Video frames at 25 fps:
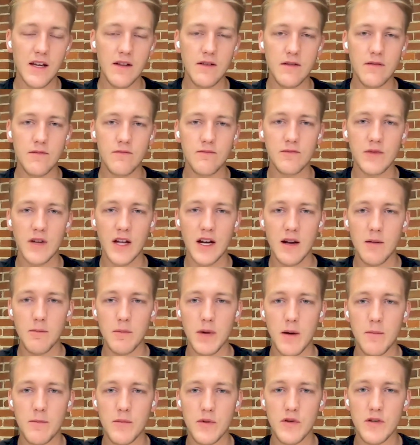they kind
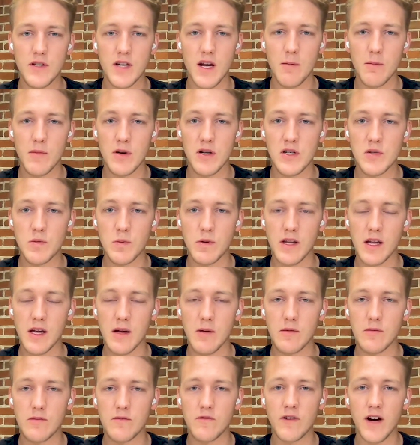of pump those numbers when
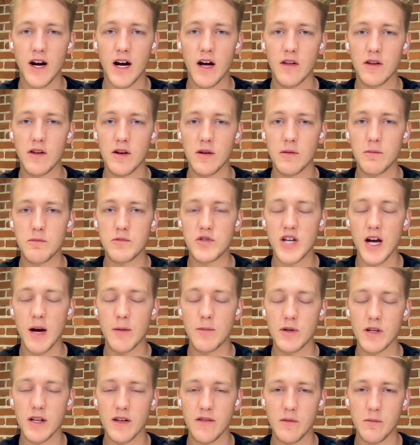they filed their
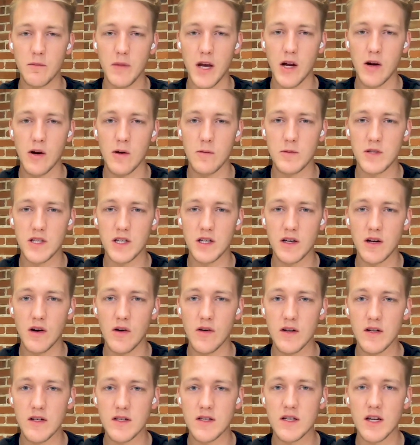Chapter eleven bankruptcy
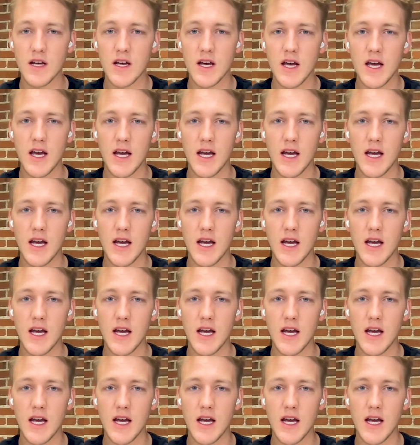notice,